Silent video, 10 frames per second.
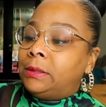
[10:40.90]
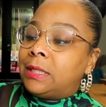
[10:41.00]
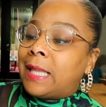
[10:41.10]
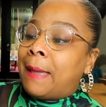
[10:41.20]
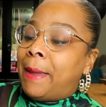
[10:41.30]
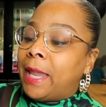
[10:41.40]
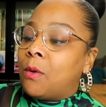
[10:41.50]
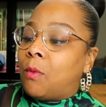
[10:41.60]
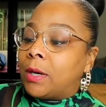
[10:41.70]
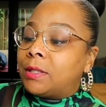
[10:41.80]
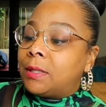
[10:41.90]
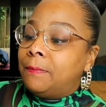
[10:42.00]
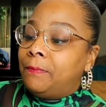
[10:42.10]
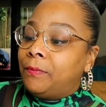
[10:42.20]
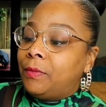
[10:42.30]
does that make it worse
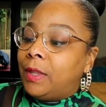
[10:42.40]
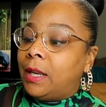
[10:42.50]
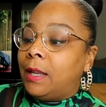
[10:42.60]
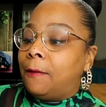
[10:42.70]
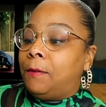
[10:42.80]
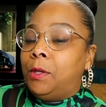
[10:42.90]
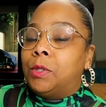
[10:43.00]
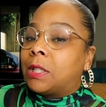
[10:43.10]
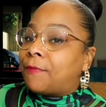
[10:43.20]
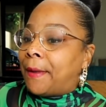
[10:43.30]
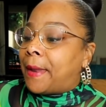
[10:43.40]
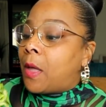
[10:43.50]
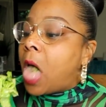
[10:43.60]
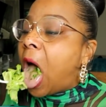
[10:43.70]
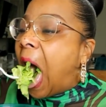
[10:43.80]
than if you just found
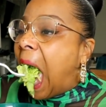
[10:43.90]
out?